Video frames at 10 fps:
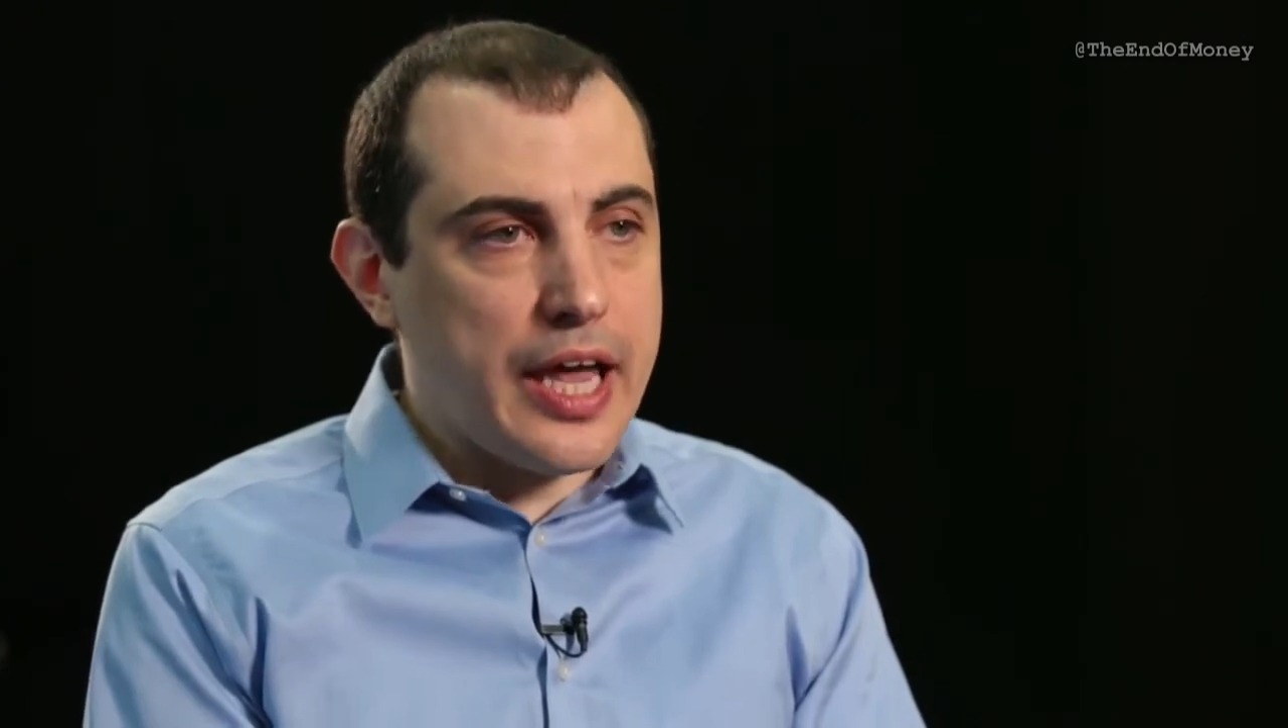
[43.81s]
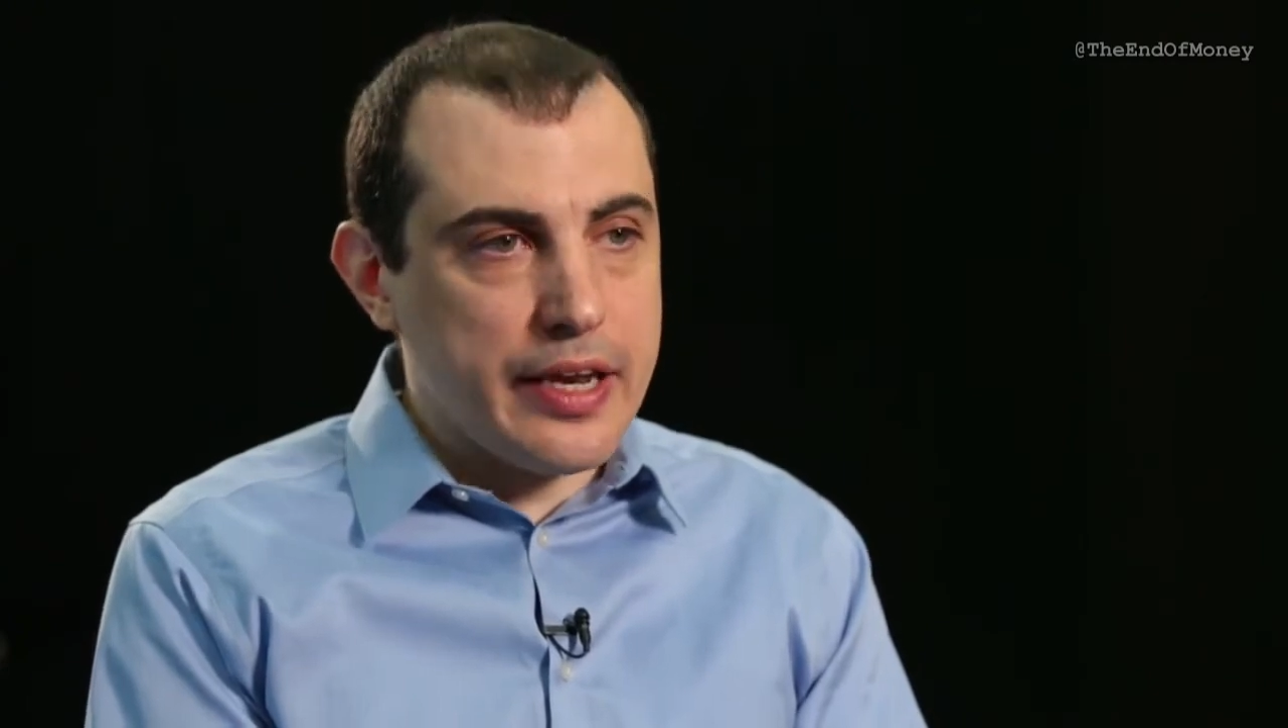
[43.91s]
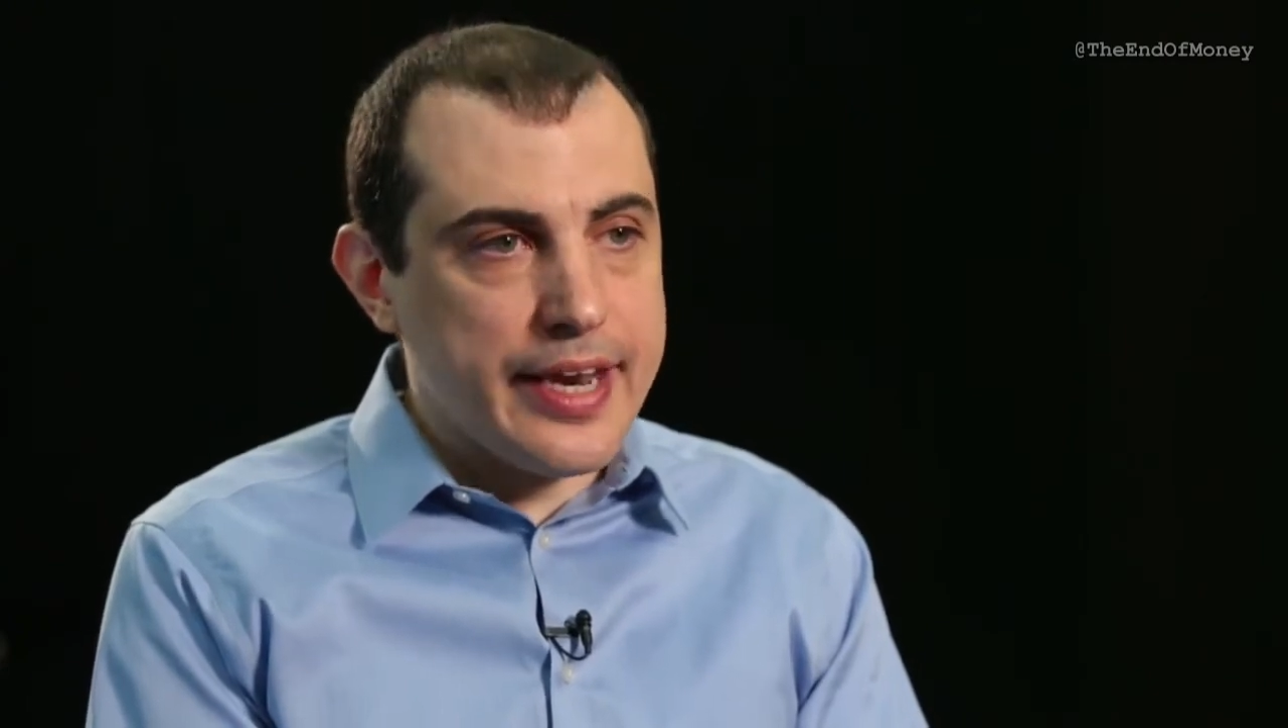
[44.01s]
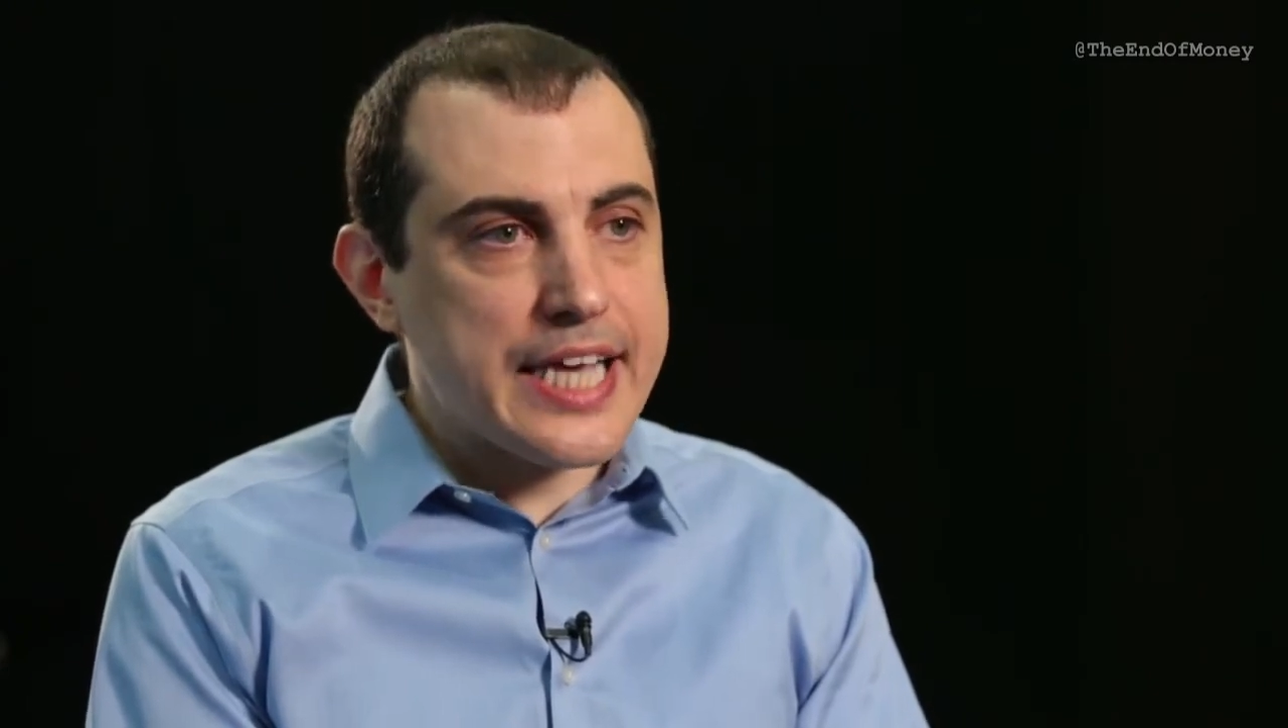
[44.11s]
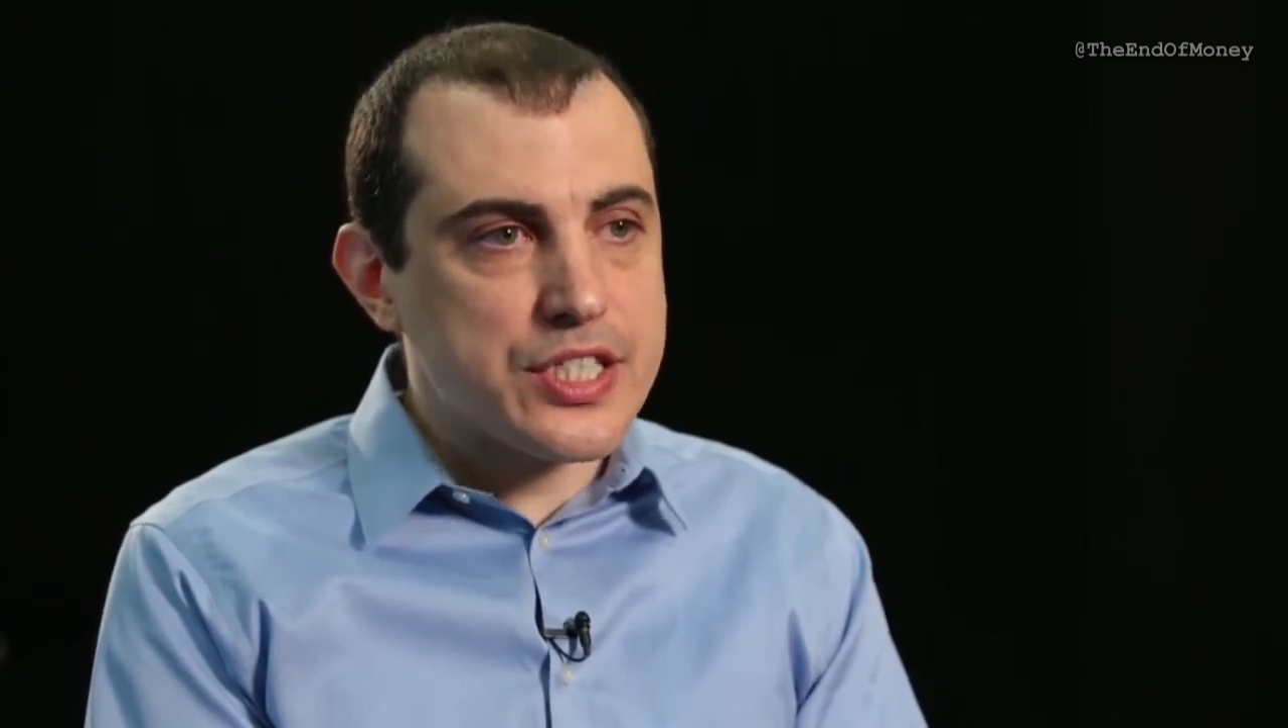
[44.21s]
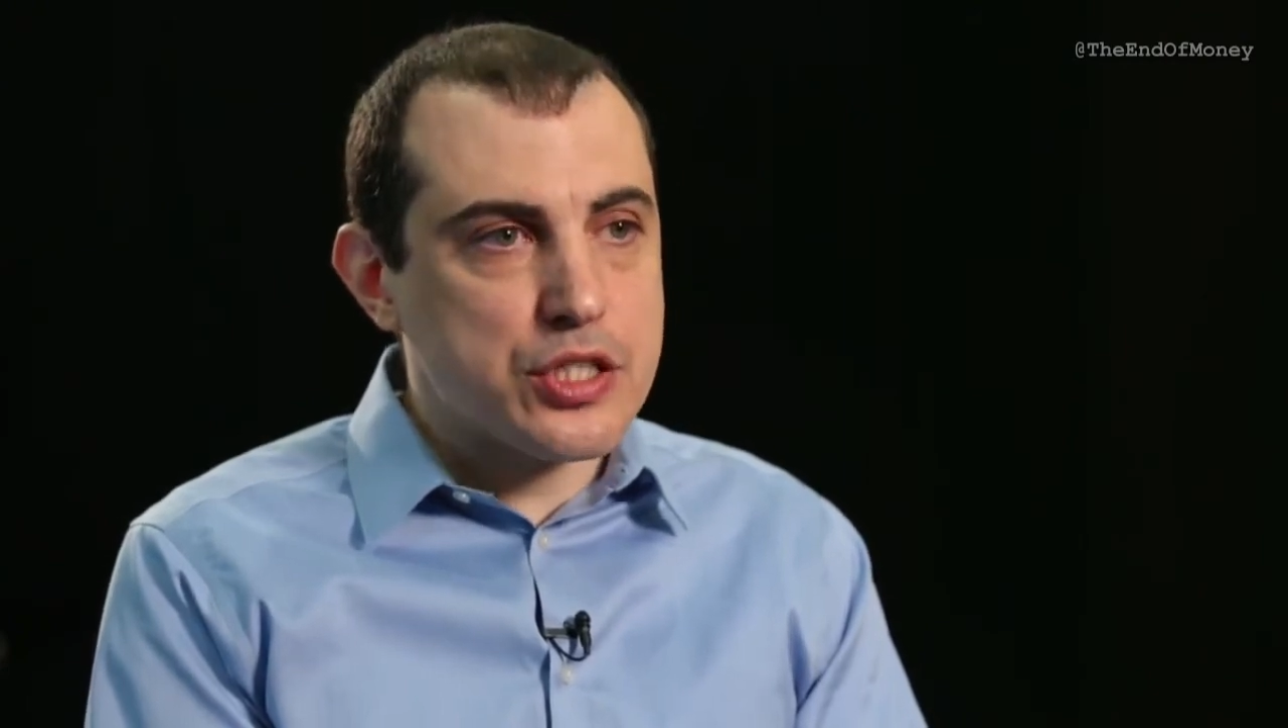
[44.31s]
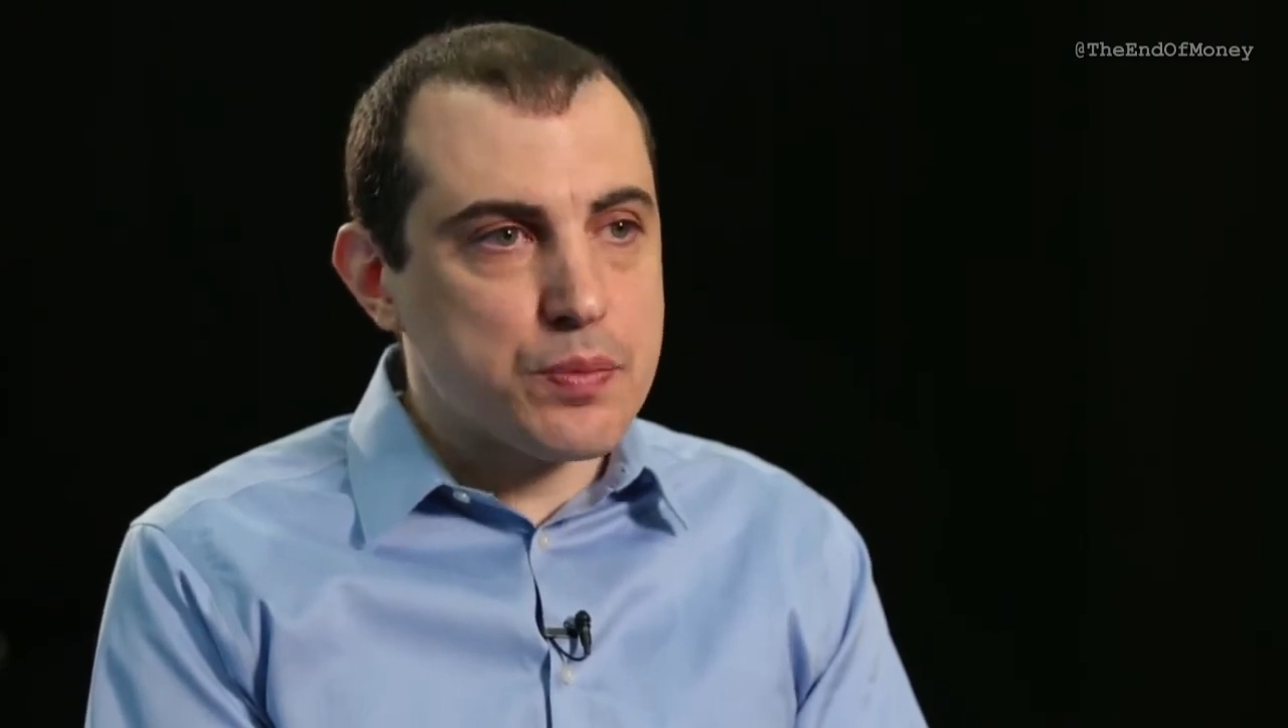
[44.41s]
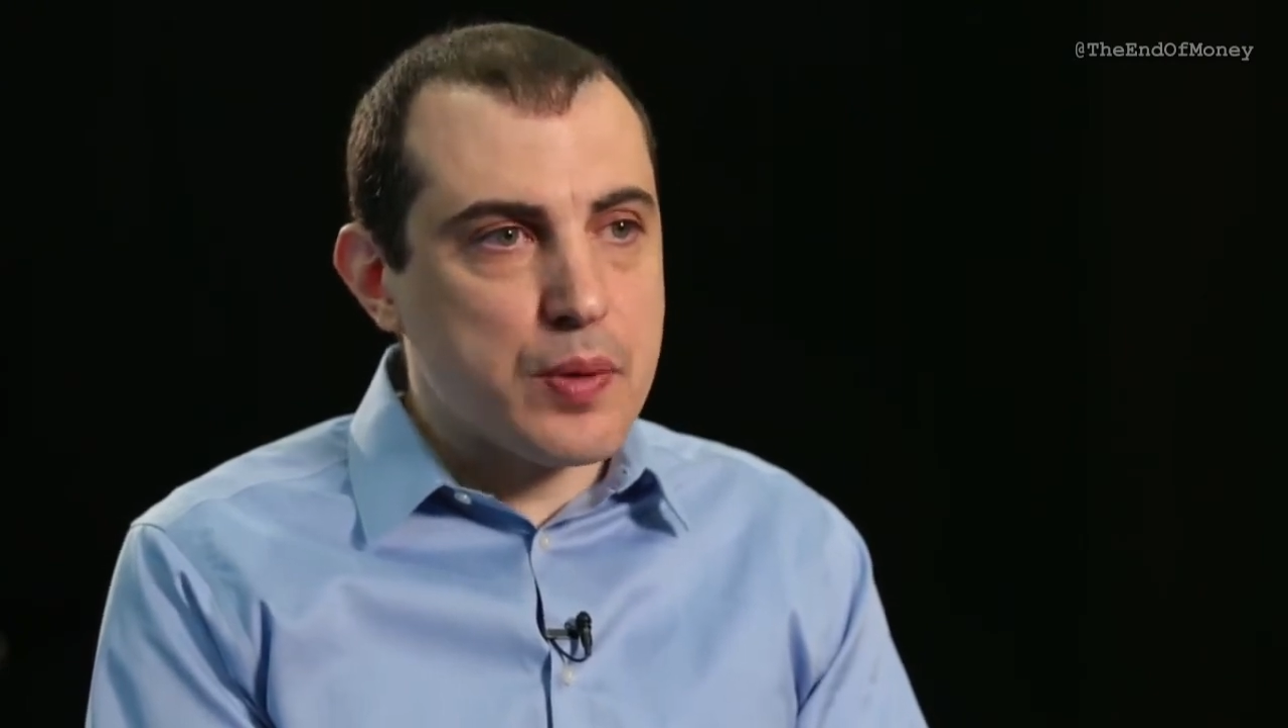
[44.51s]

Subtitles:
unless it's